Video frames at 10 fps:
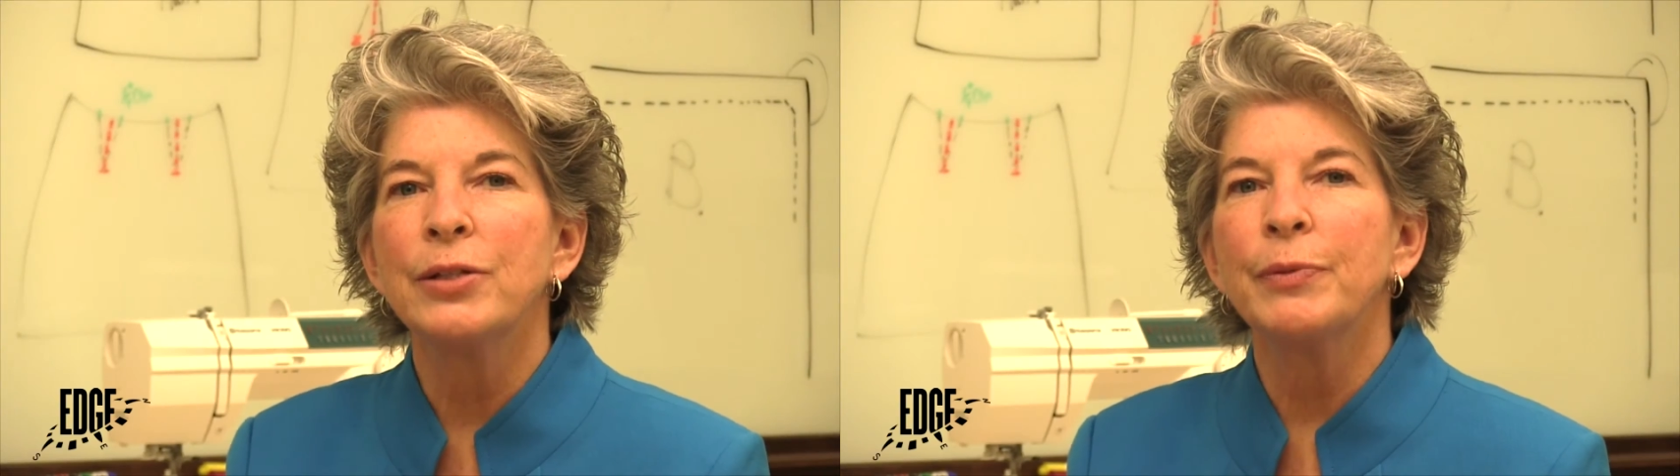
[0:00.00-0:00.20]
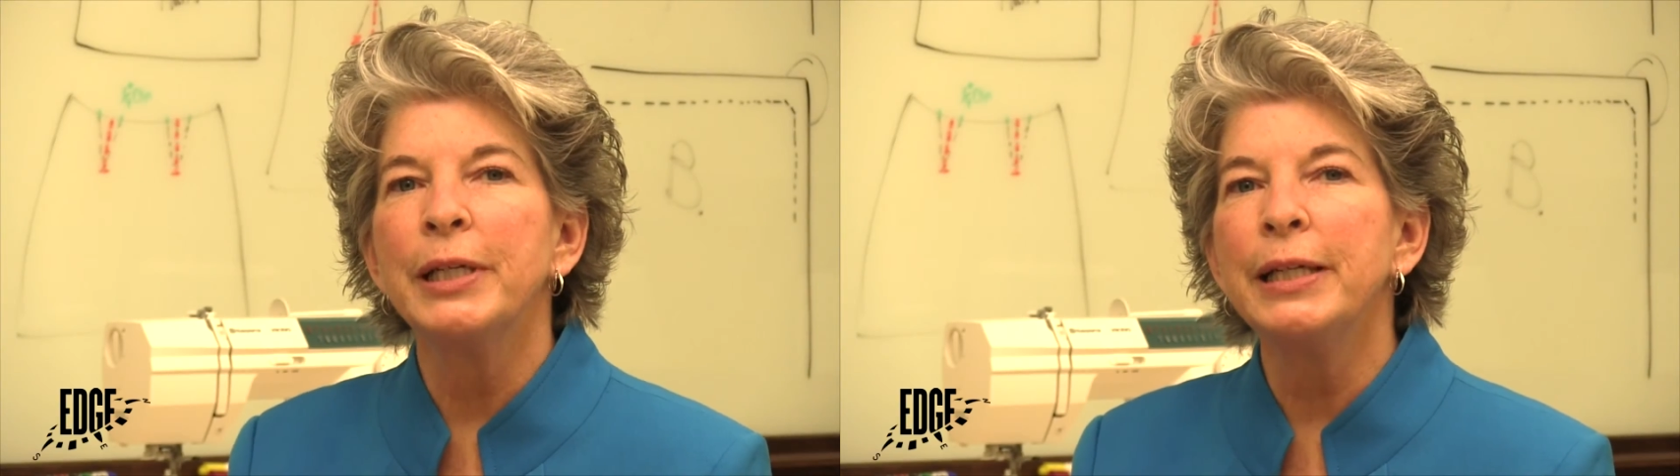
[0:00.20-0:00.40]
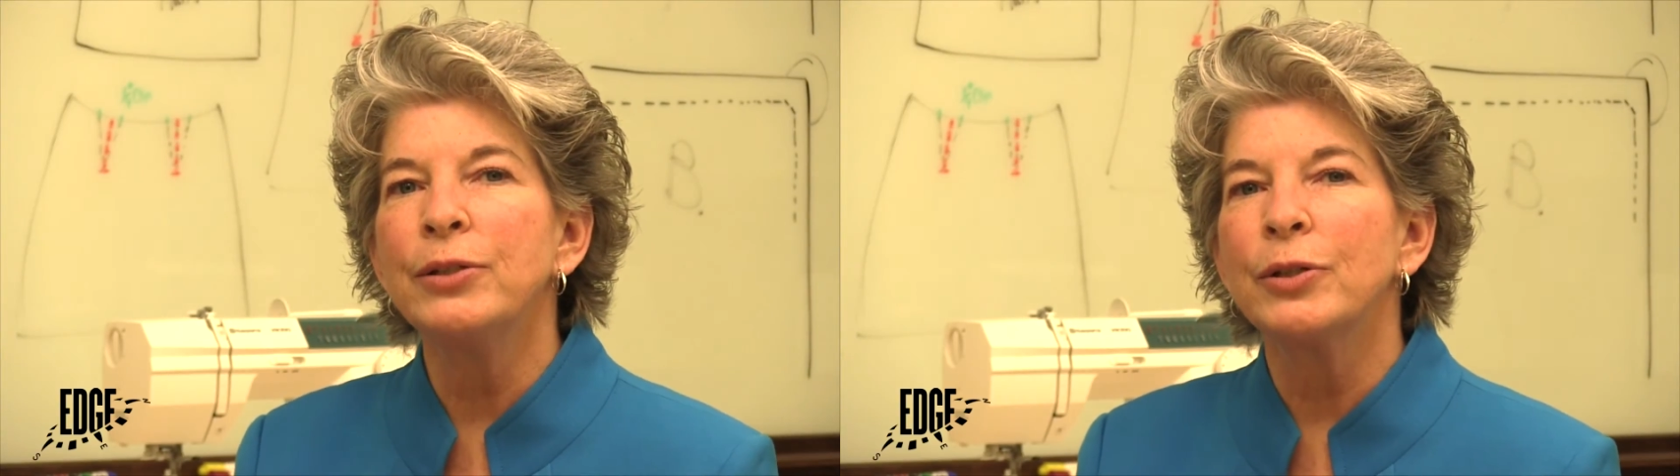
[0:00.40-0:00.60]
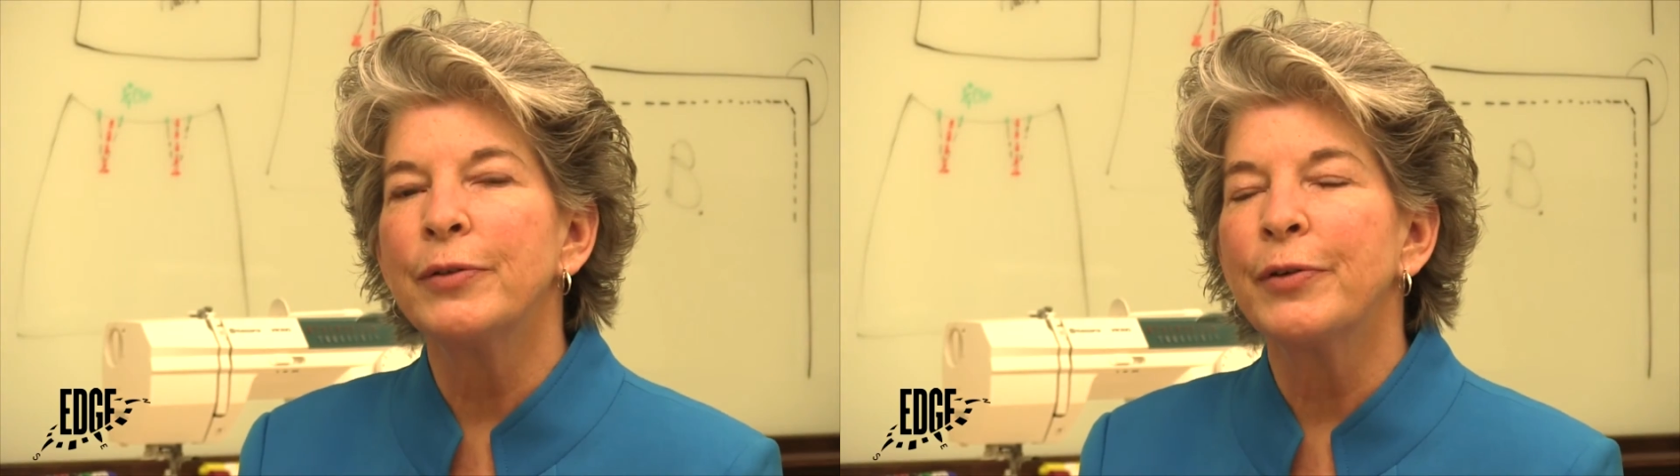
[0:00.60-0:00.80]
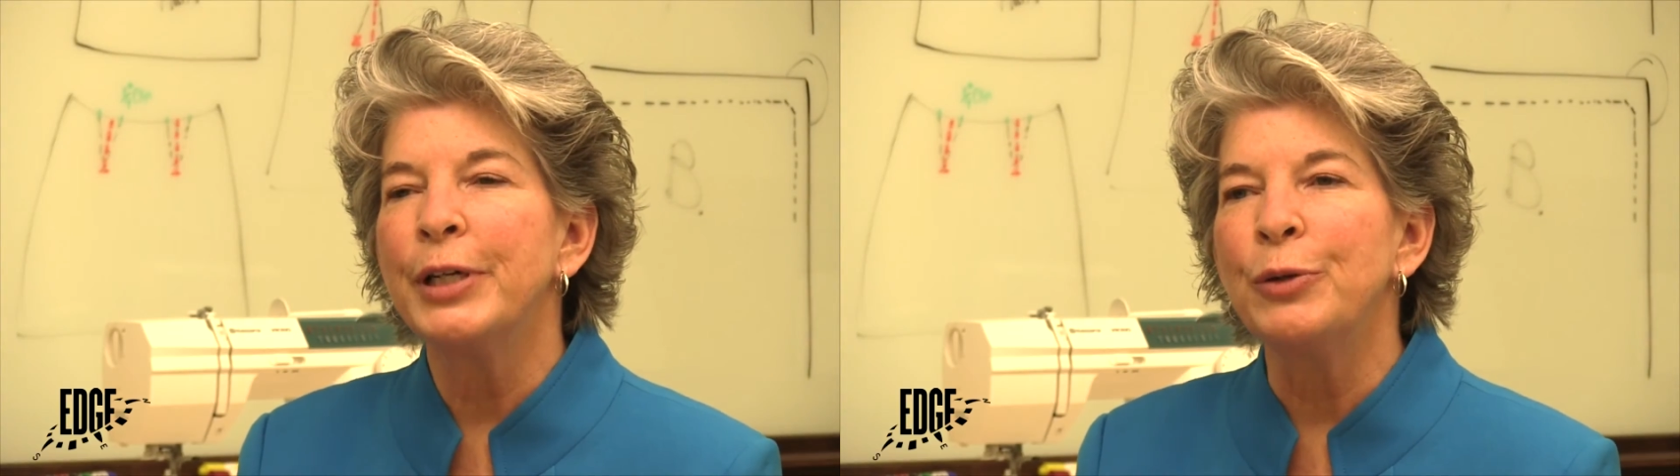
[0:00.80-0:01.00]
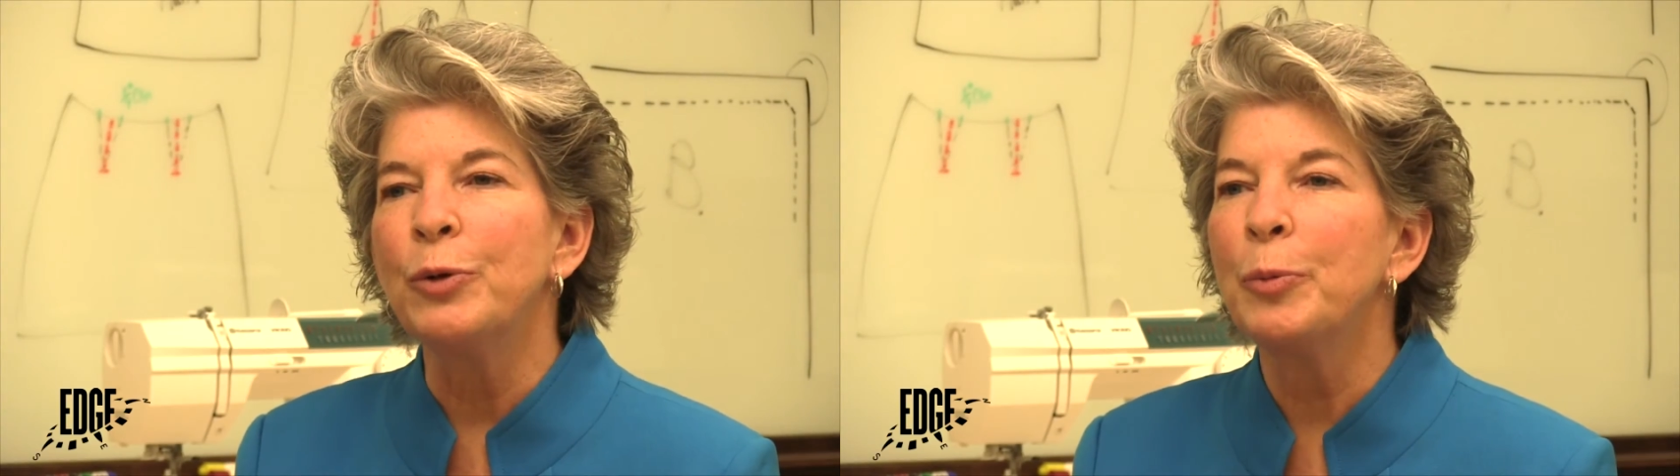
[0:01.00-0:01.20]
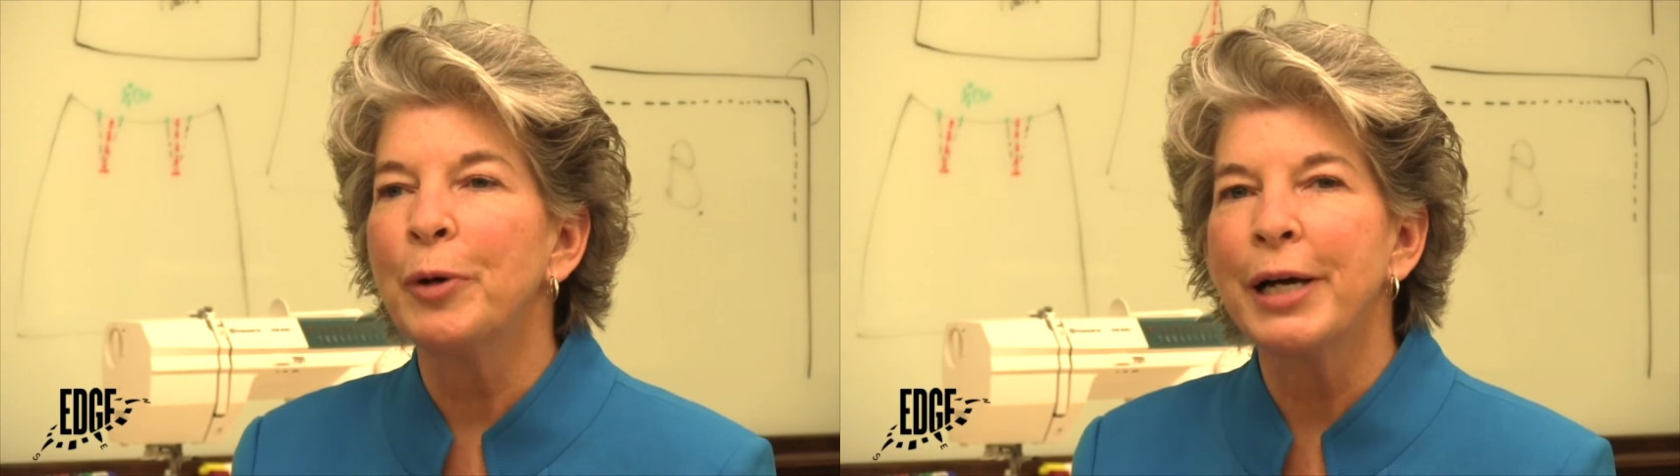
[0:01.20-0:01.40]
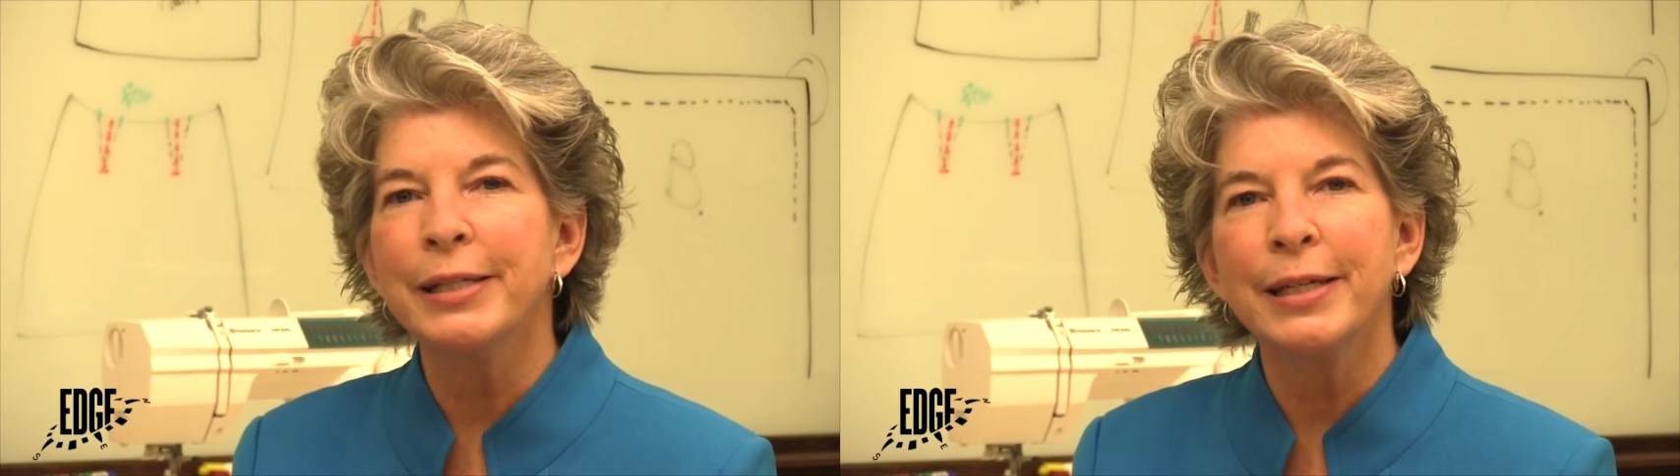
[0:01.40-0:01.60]
really sort of a new renewal
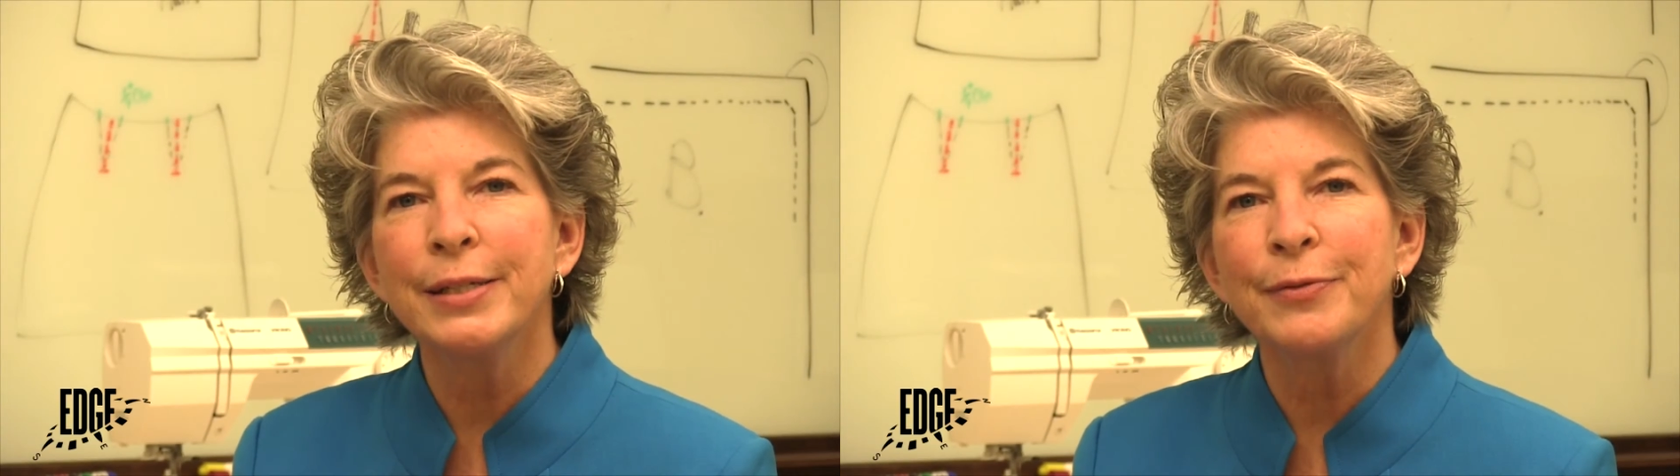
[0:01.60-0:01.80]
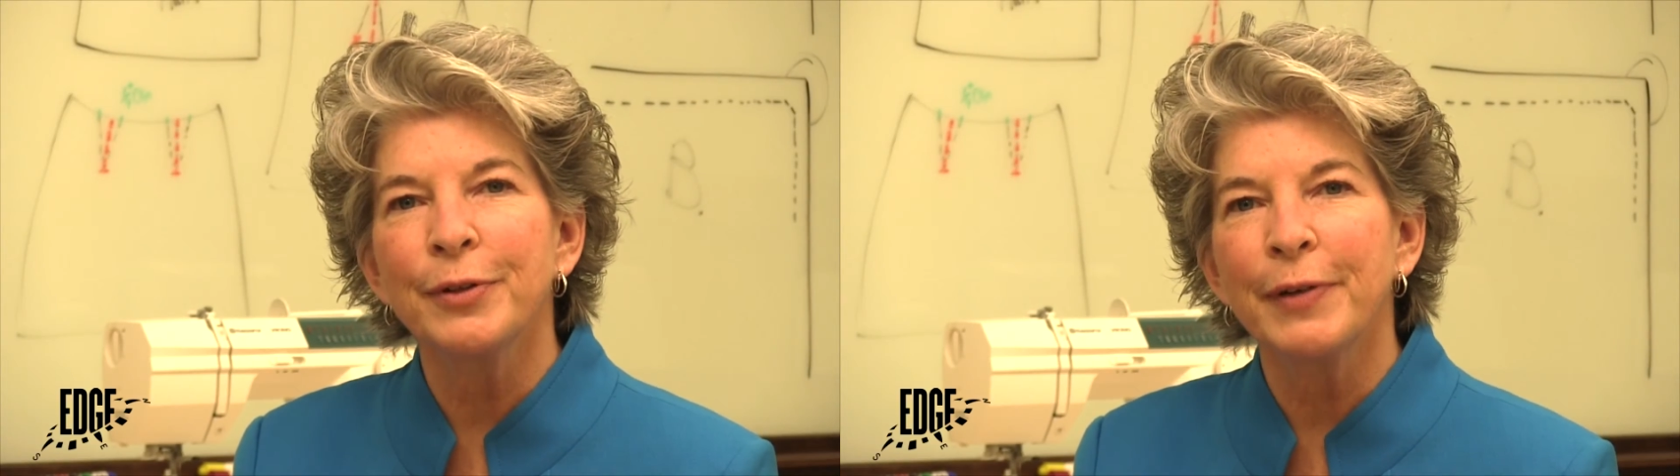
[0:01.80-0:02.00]
process for